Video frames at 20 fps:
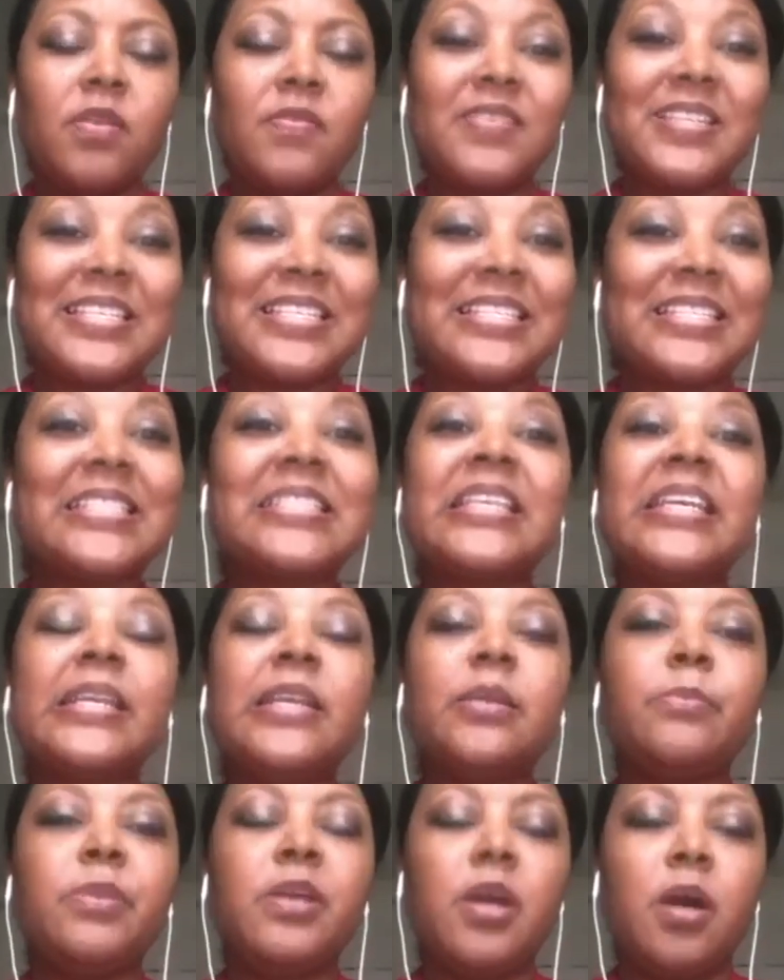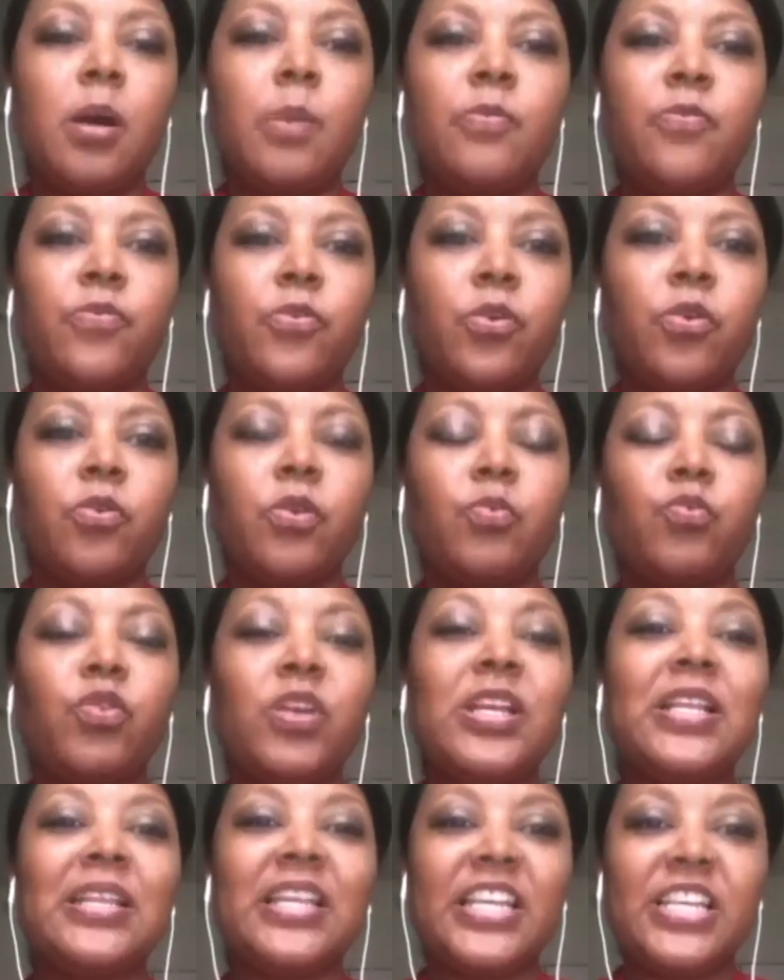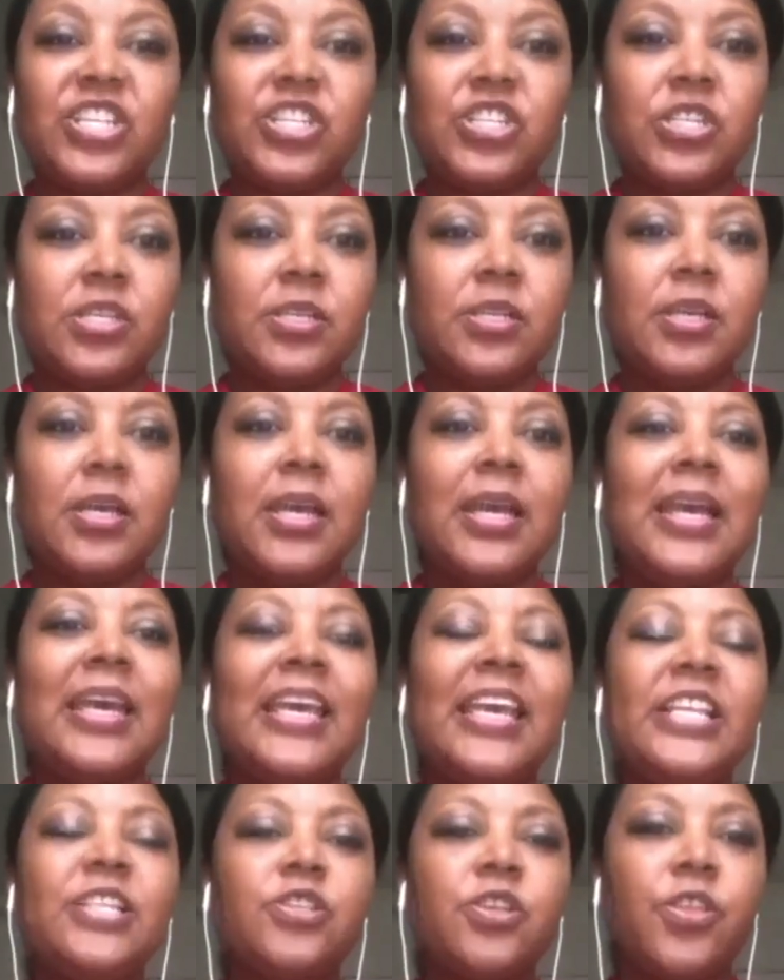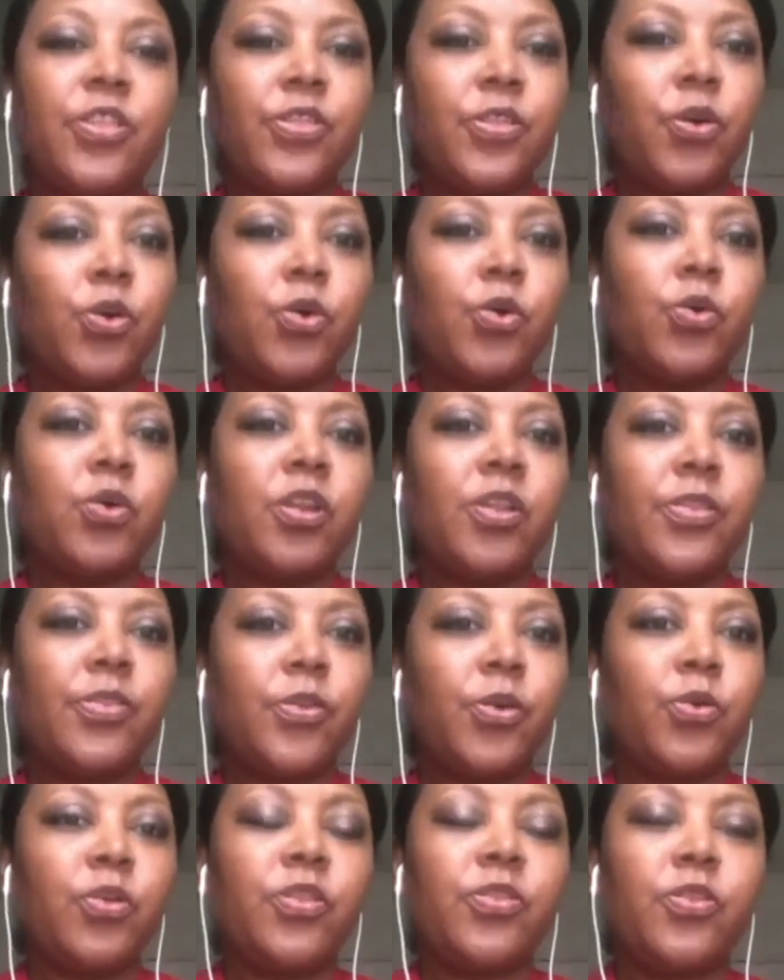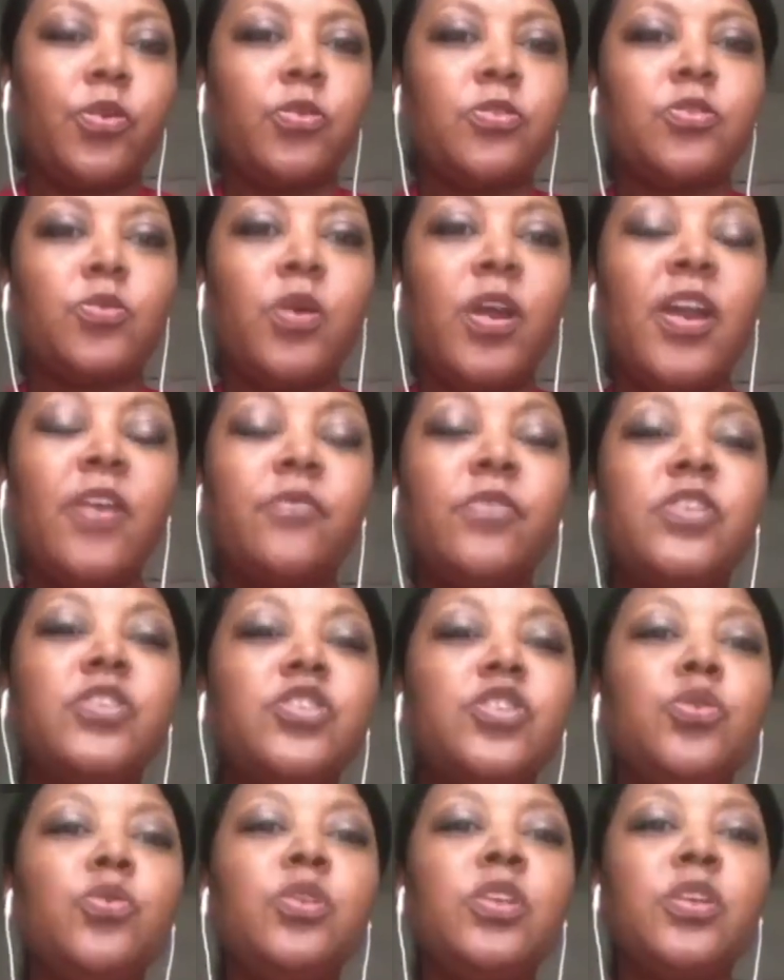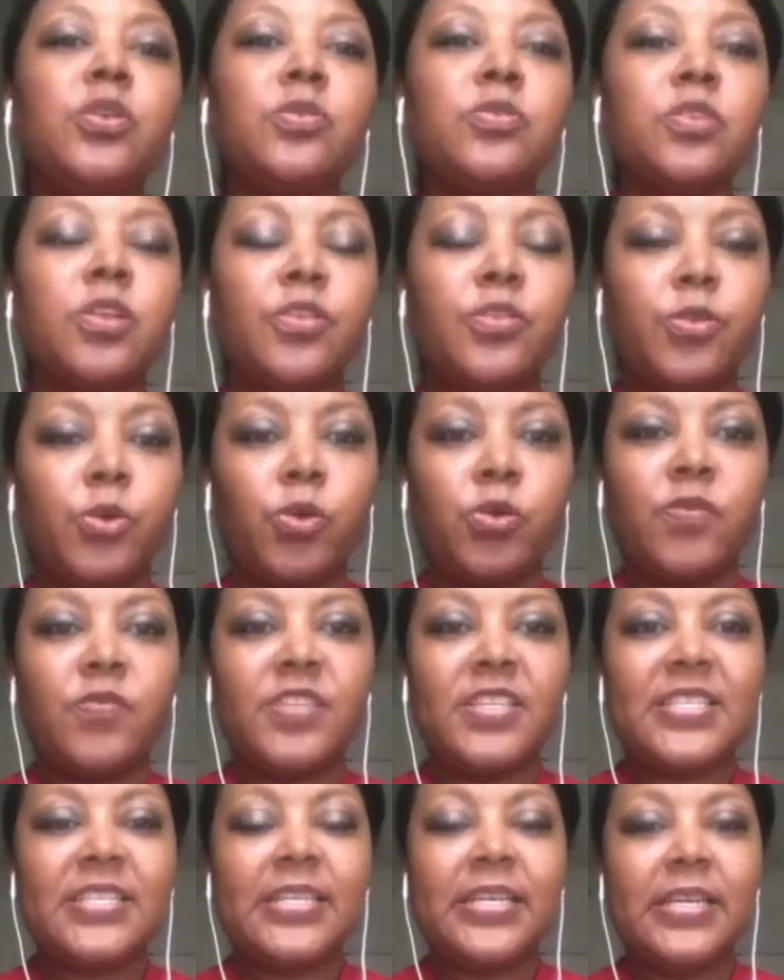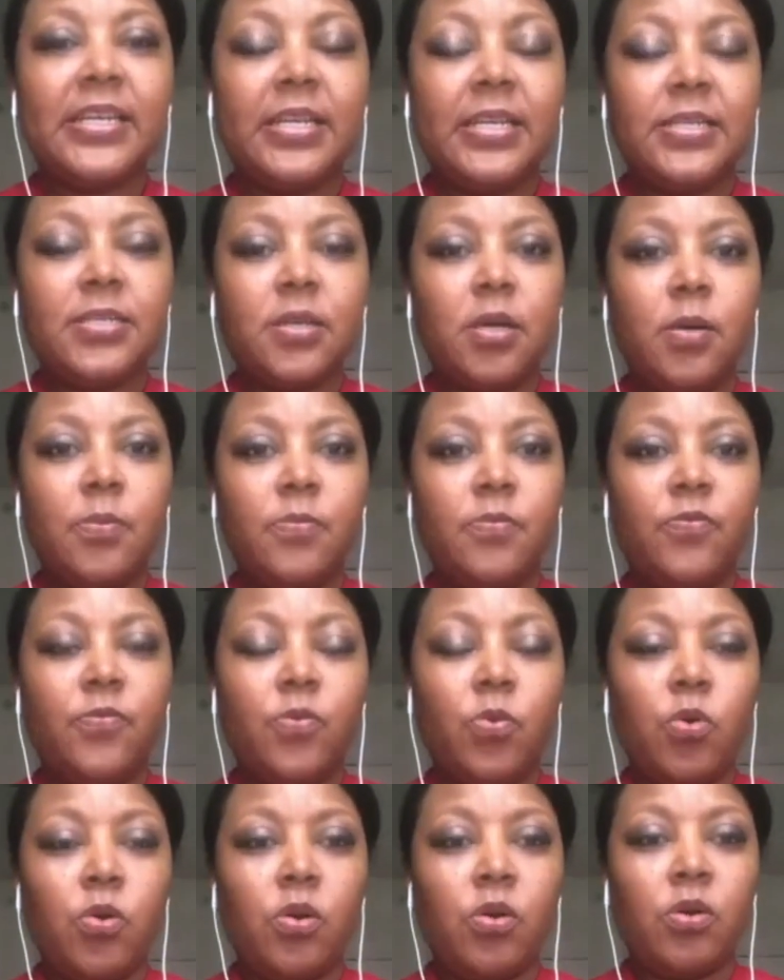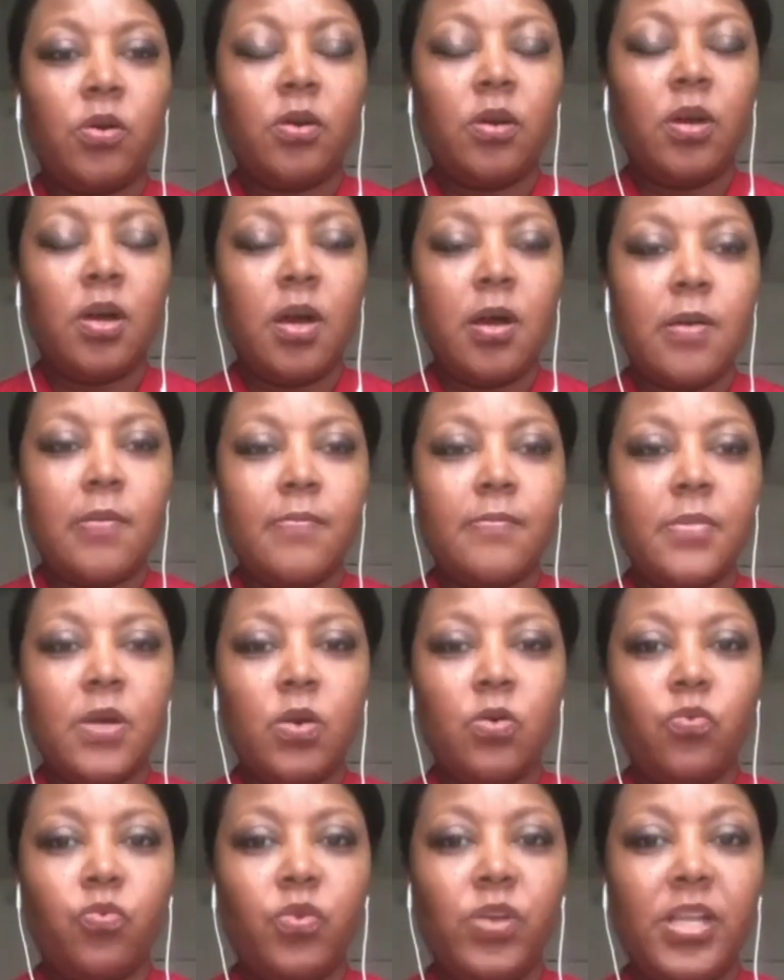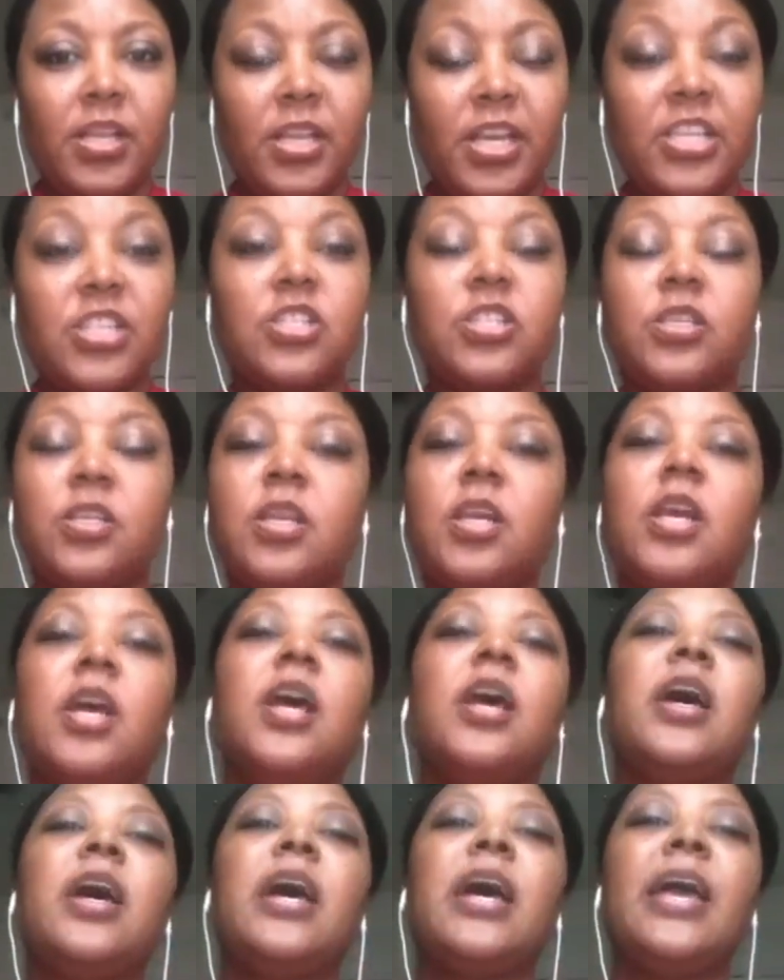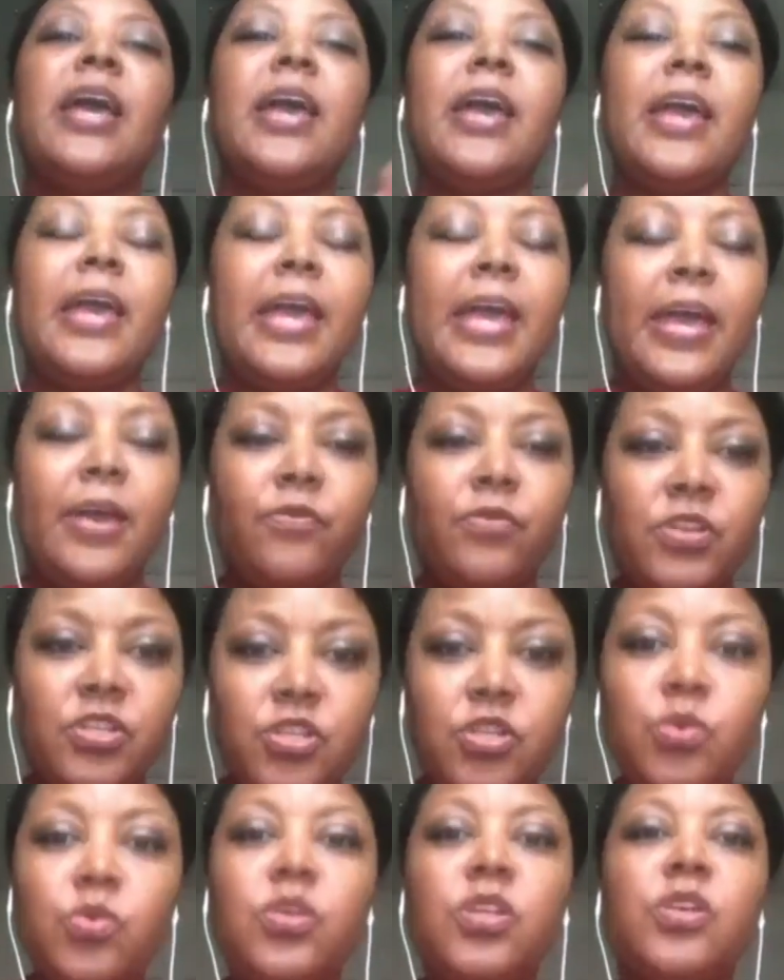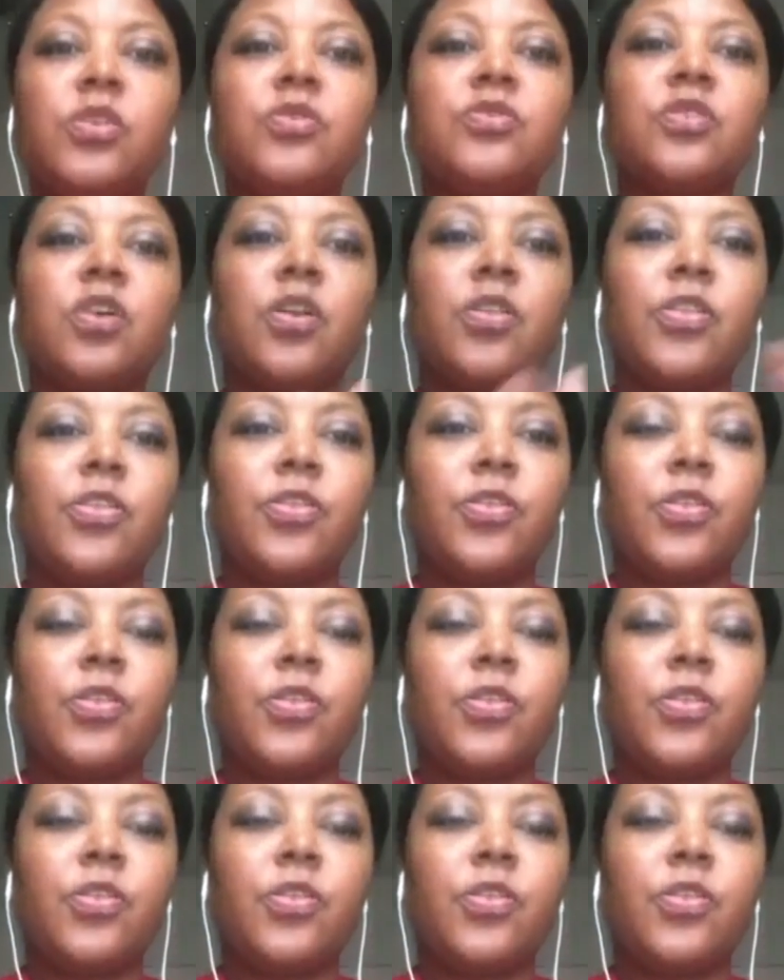the Senate be up for re-election. It's a third. So every 2 years, a third of the Senate is up for re-election. Every 2 years, a